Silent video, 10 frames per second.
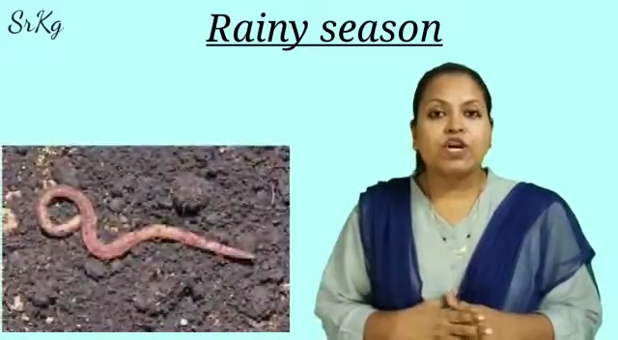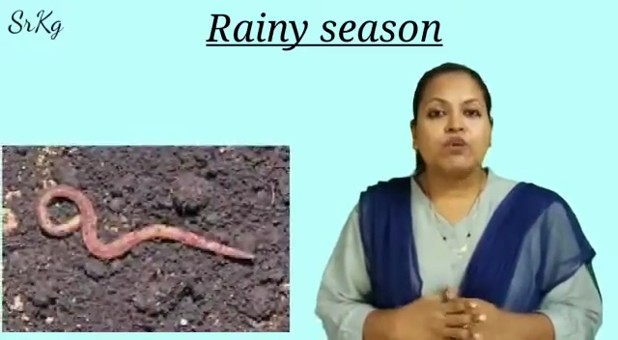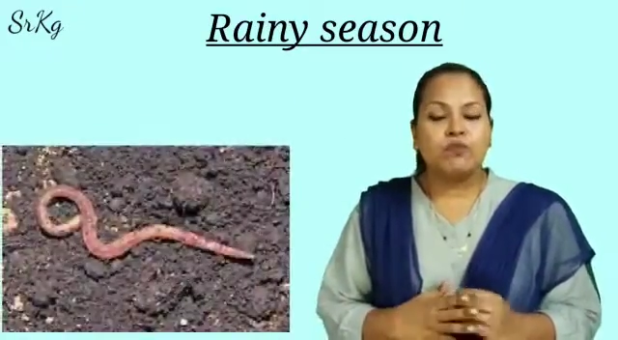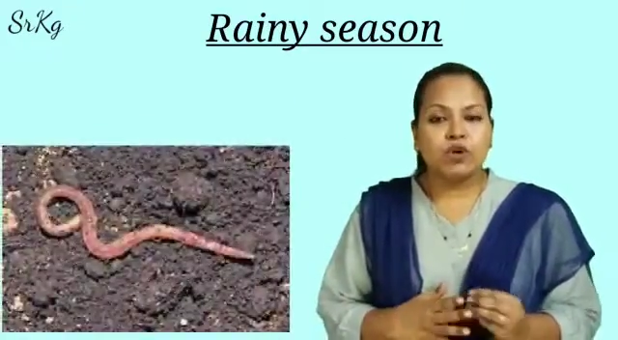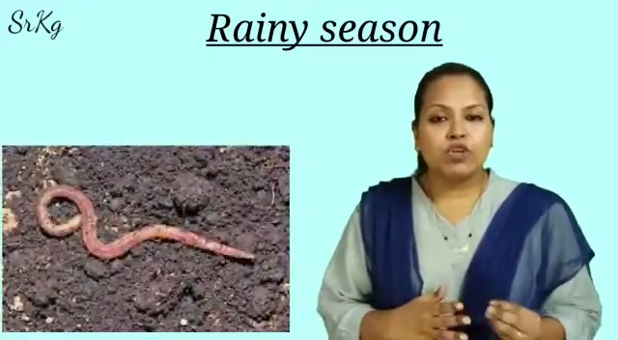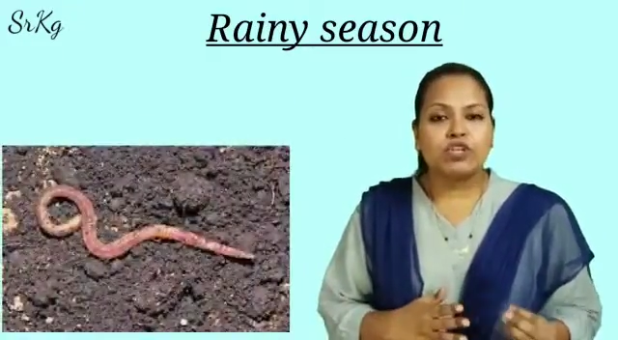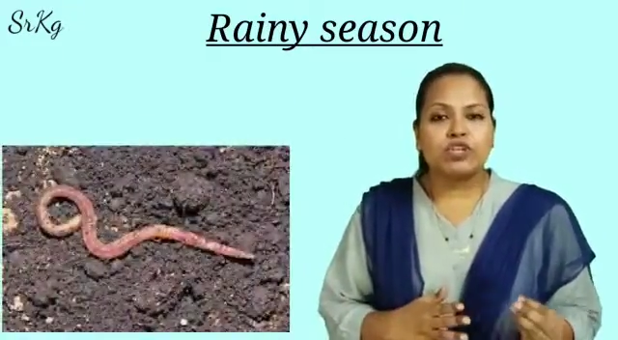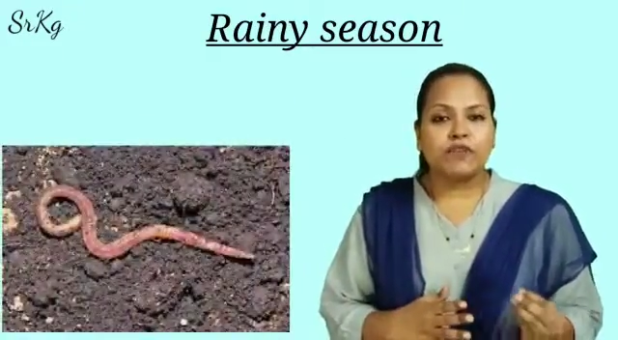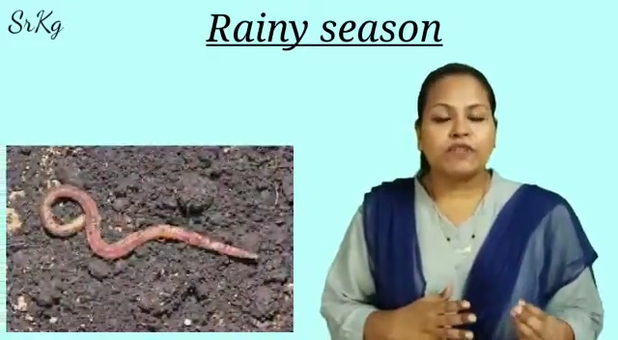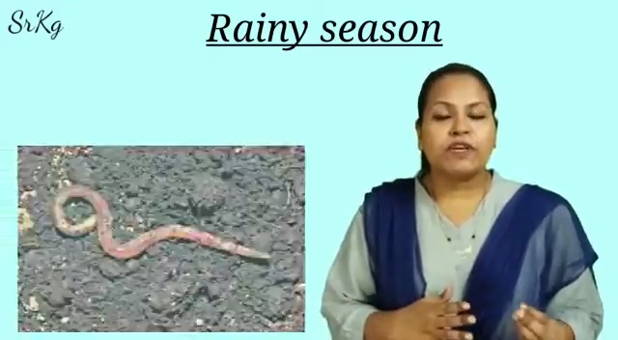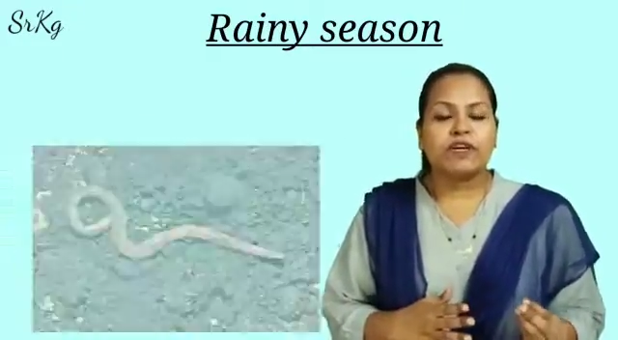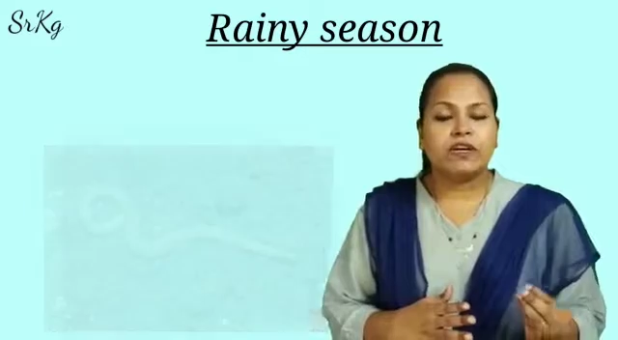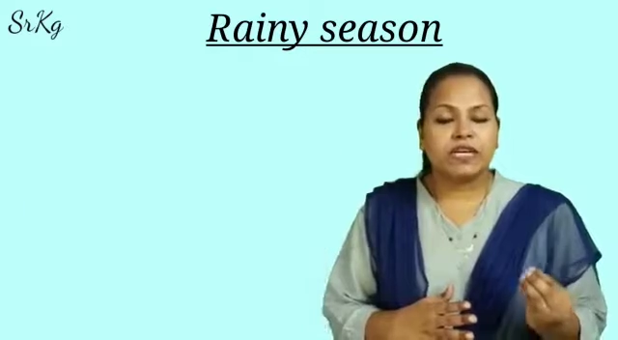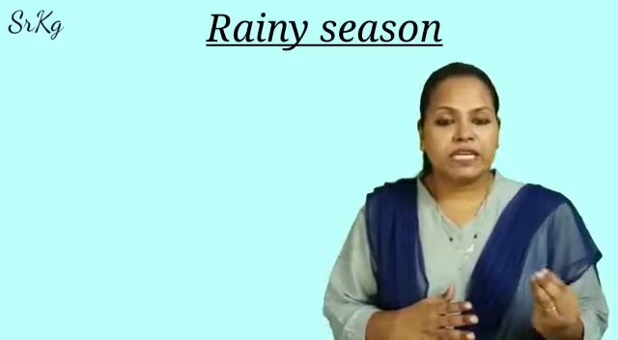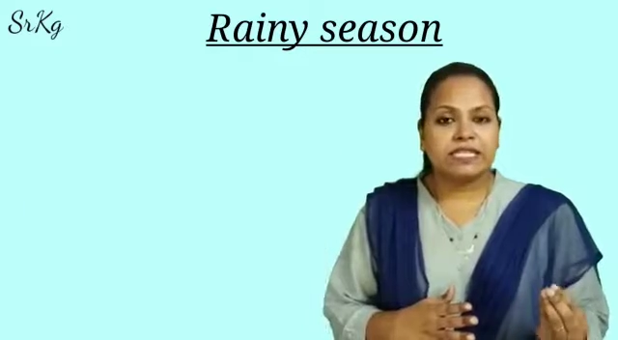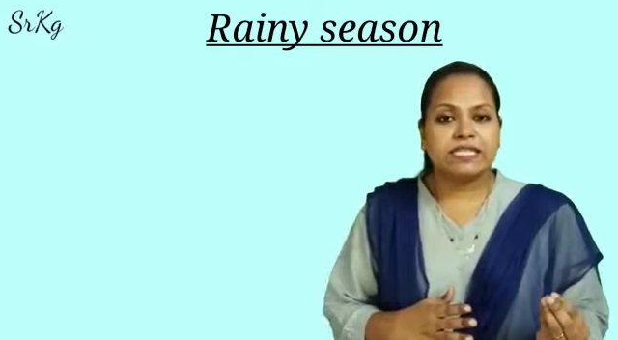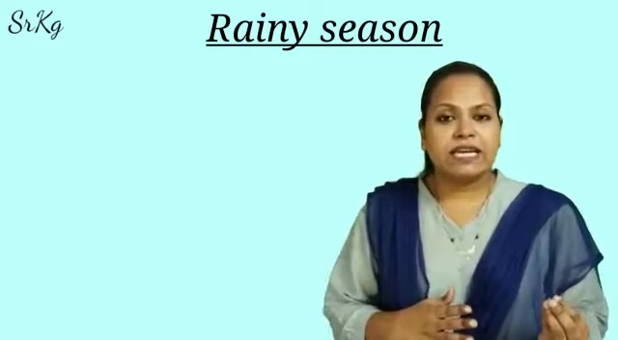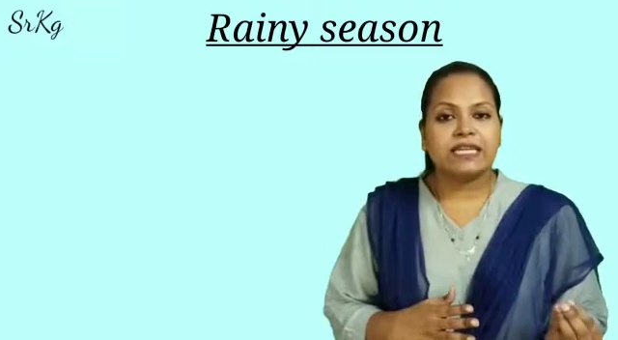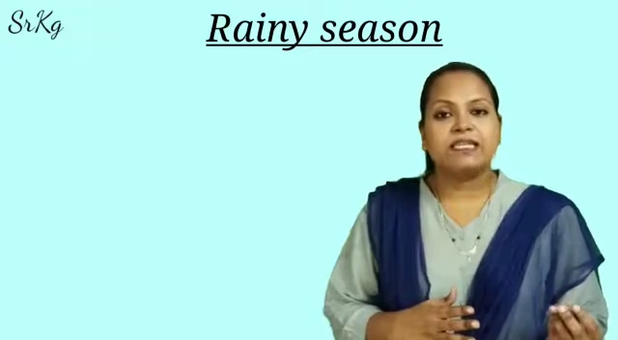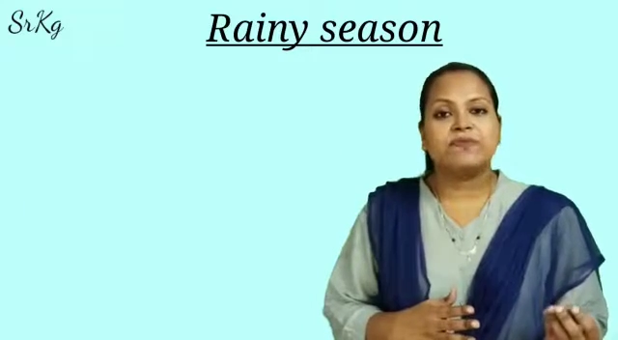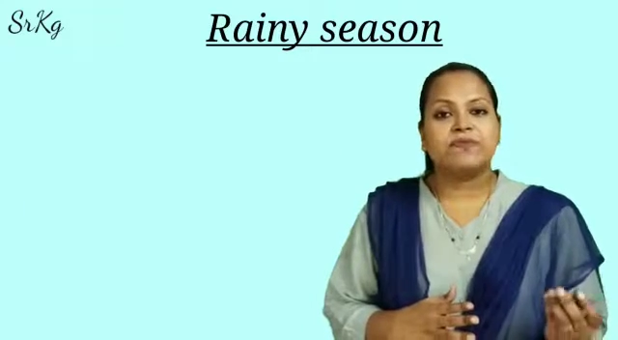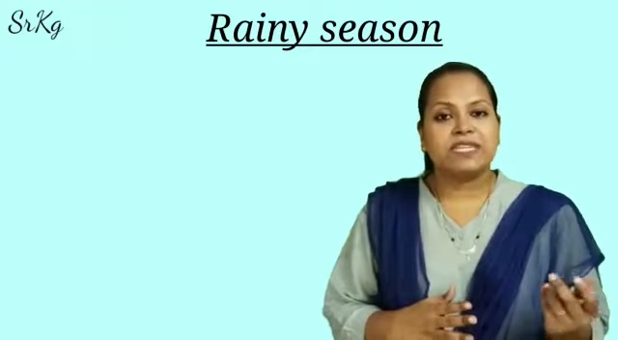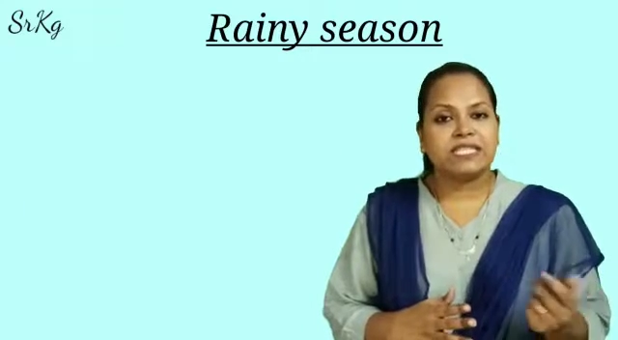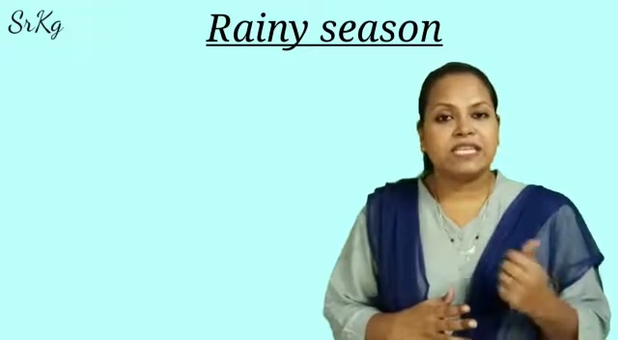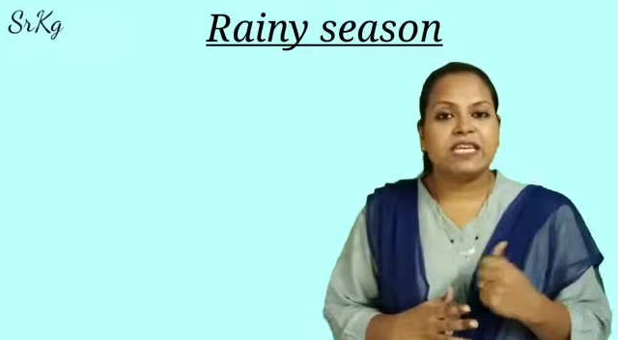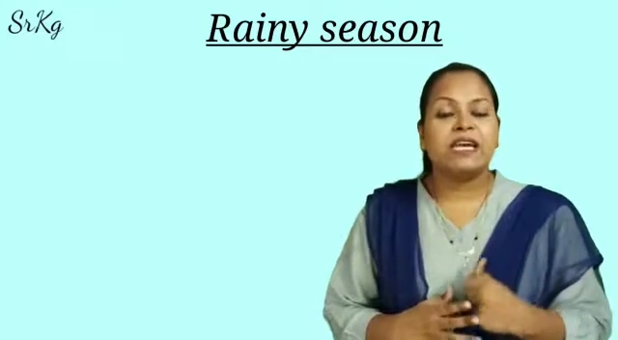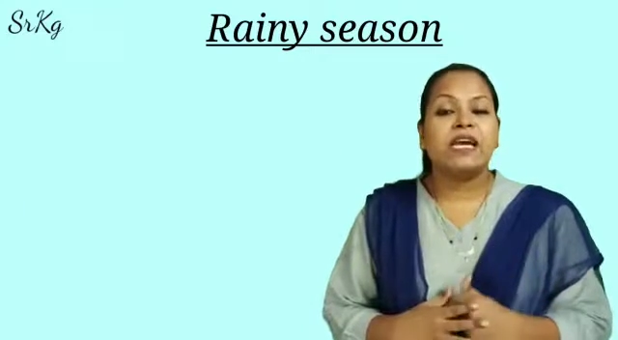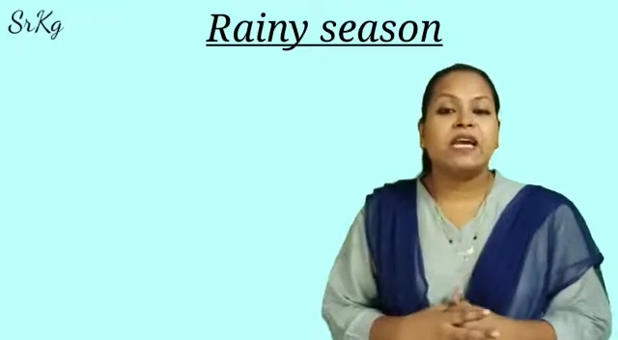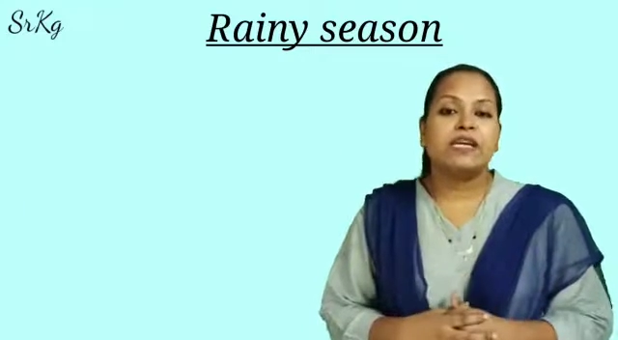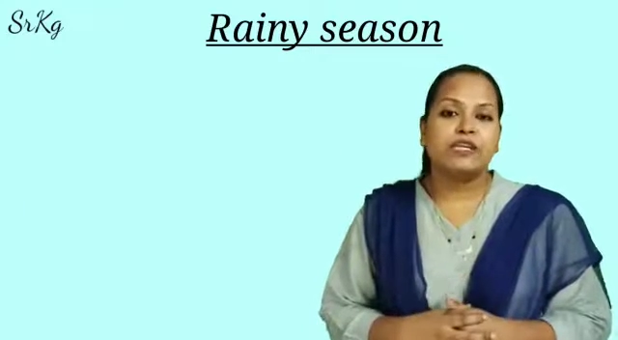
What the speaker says: Most of the insects we see